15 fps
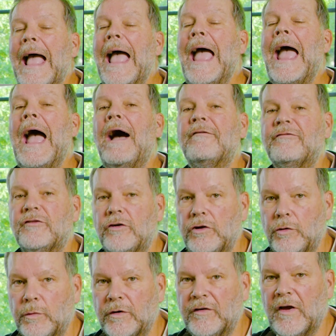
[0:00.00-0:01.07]
after
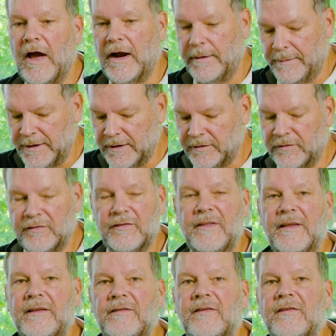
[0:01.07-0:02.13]
you retire, because
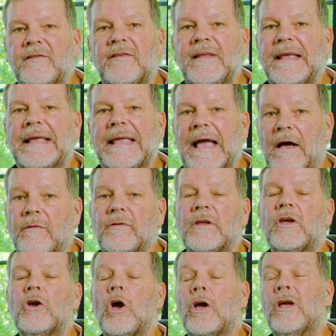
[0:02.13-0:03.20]
this is the account
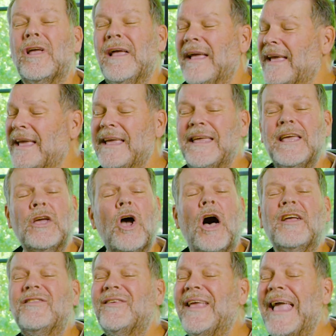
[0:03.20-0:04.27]
that it can
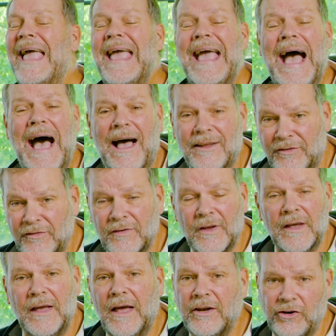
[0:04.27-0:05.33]
cause chaos
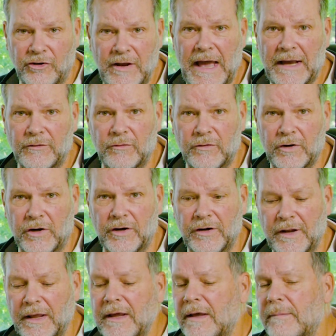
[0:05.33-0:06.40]
on your tax return
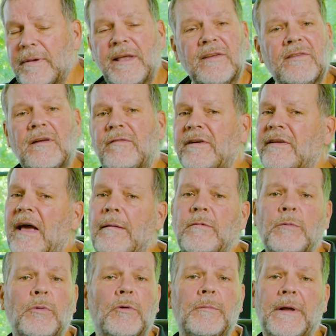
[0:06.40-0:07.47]
because every time
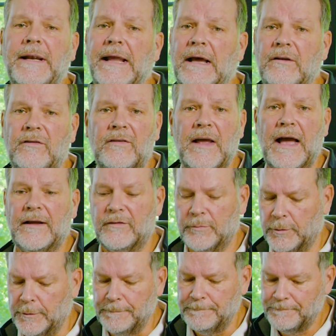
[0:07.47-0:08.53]
you pull money out, it's
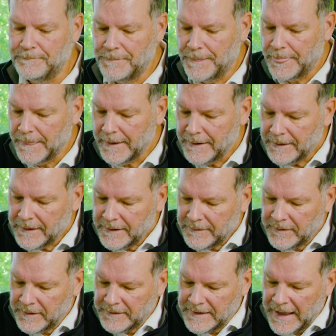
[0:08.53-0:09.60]
taxable.
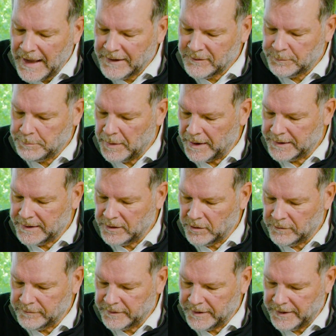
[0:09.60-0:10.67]
The next bucket
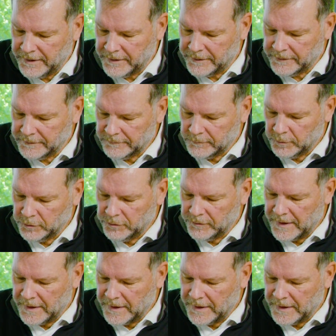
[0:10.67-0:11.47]
over here, we'll do